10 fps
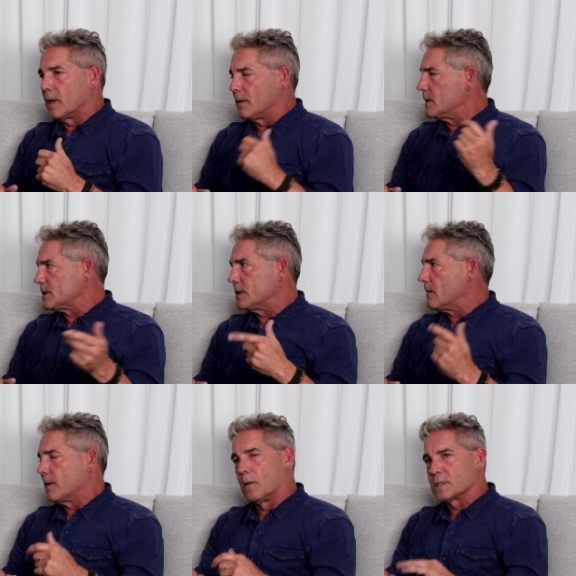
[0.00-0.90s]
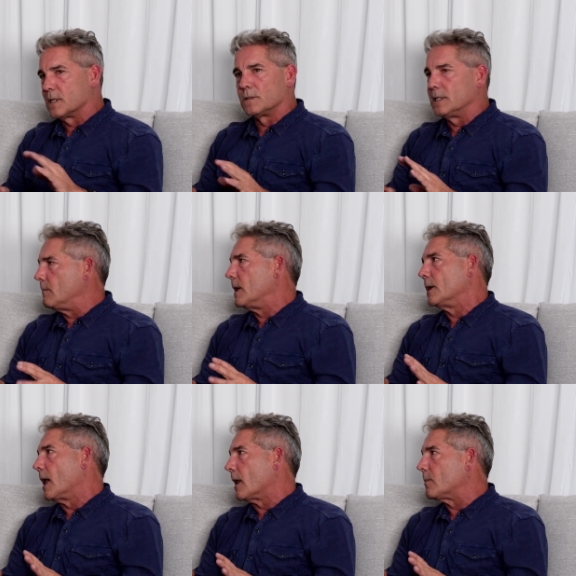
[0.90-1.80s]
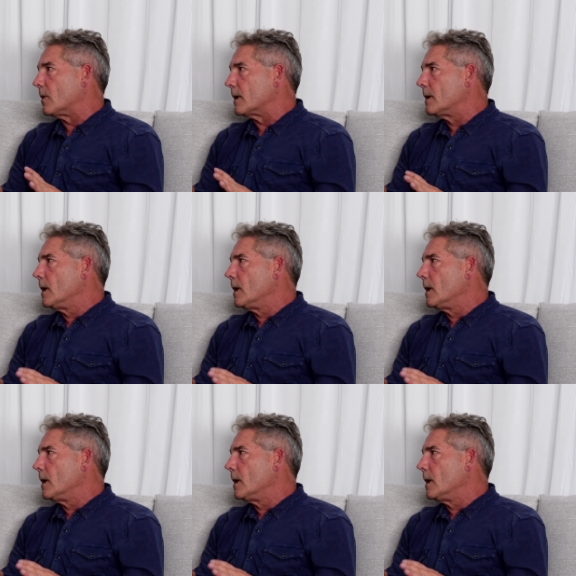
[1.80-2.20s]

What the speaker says: This year, there was no $10 million party.